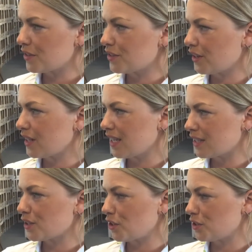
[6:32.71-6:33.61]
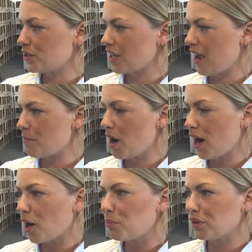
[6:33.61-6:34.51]
there certainly is a good
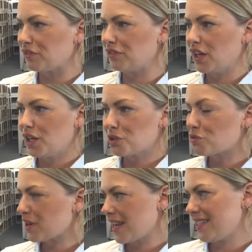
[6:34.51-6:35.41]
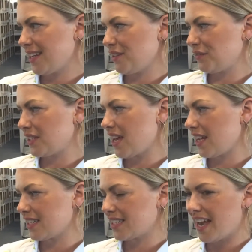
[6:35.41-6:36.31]
hub of creatives
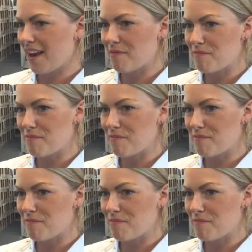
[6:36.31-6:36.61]
that